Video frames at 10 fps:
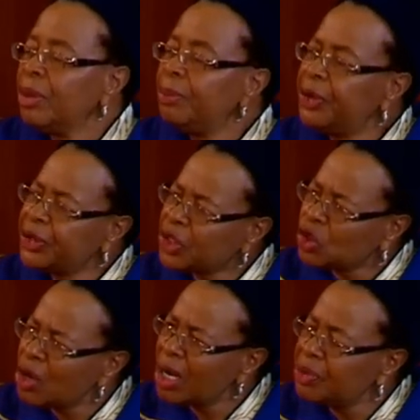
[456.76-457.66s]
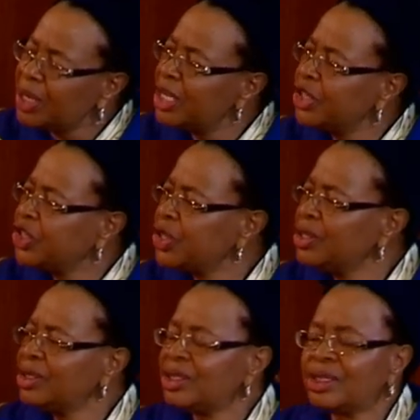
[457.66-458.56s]
personal
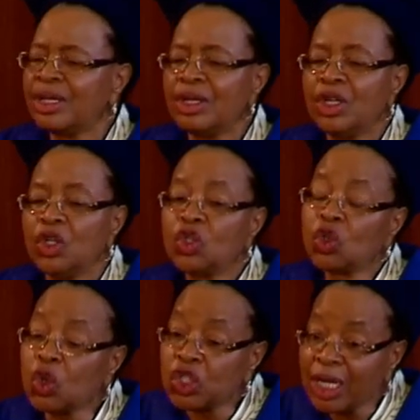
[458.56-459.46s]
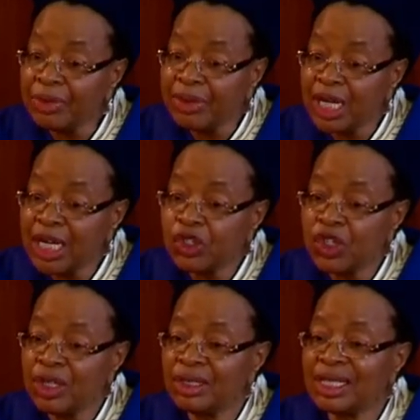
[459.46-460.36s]
relations, social
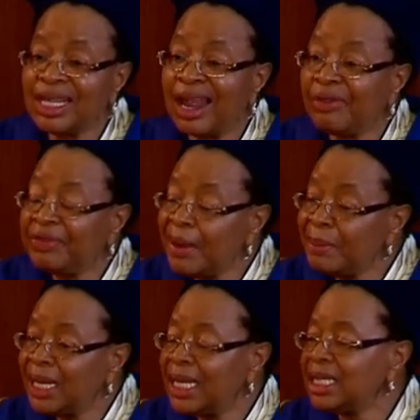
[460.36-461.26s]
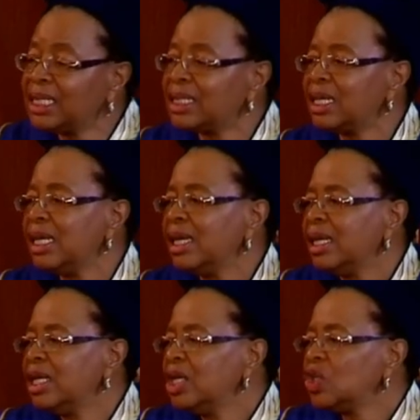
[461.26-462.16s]
relations in our families,
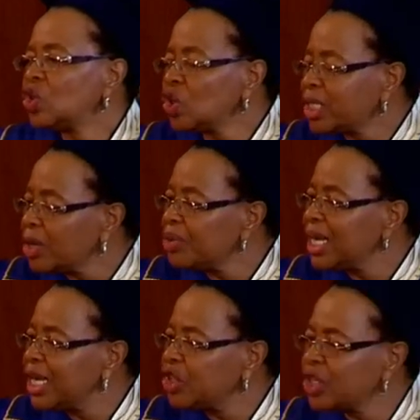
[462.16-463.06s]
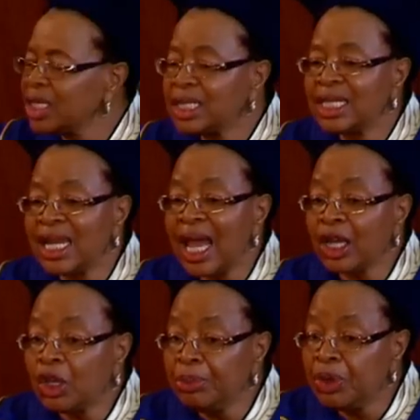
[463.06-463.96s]
social relations in our
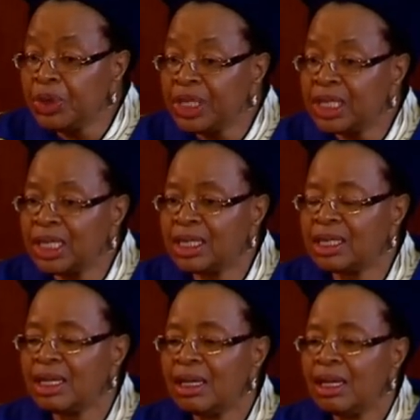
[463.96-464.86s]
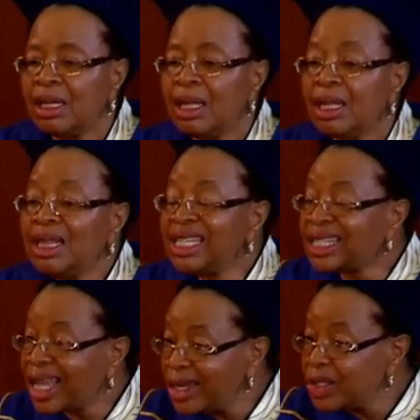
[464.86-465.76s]
communities, this
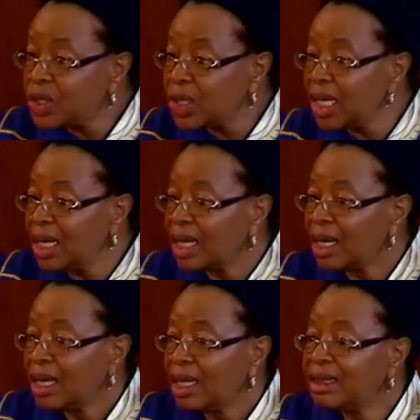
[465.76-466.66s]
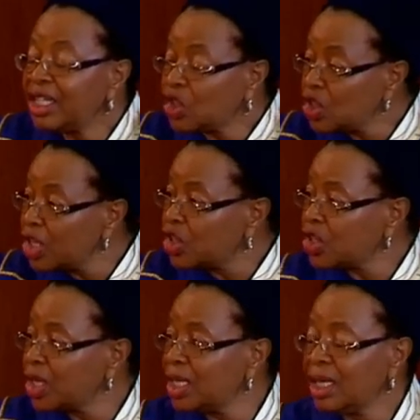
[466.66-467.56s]
country, this
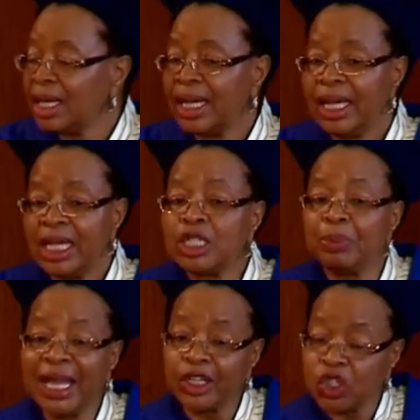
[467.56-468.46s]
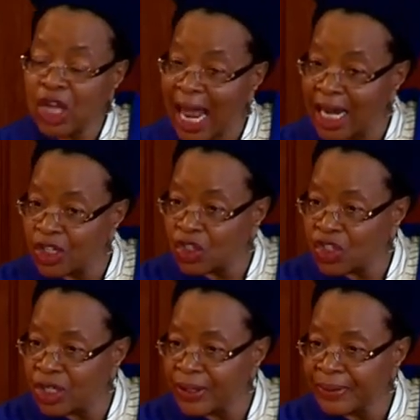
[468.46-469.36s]
nation is being challenged.